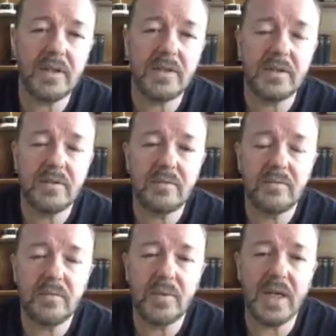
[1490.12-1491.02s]
But
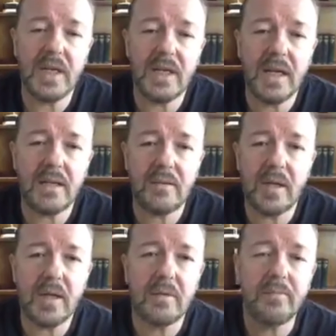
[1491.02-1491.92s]
um, have a
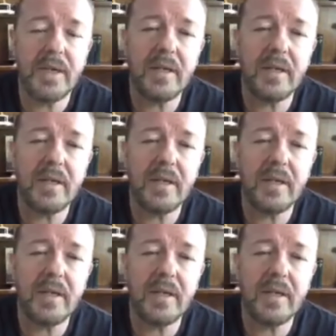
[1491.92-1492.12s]
nice